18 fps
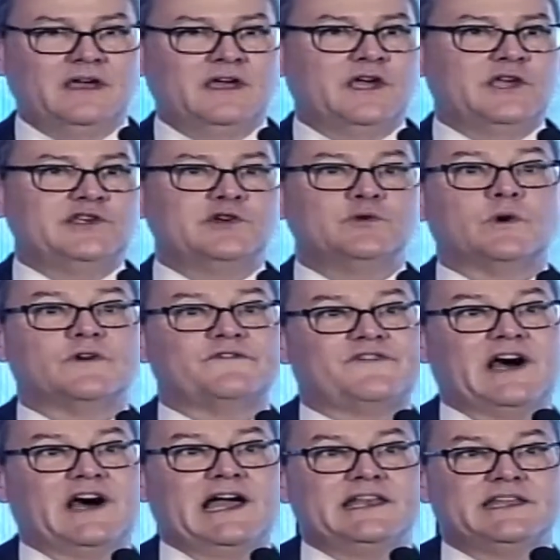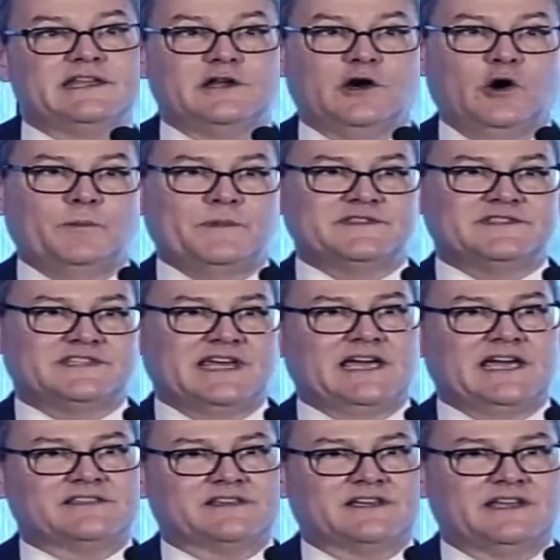You will find in
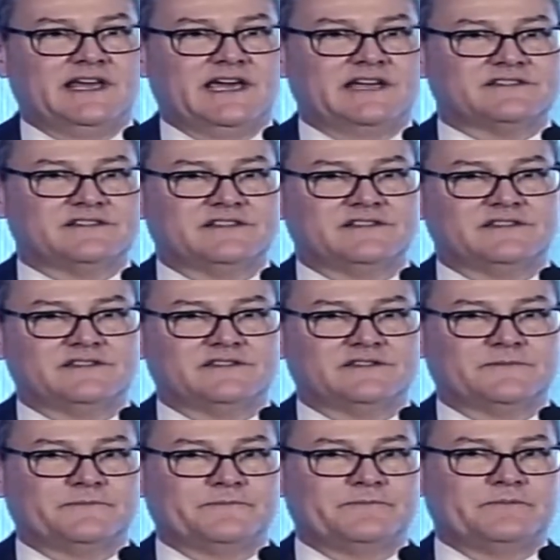OpenStax Connections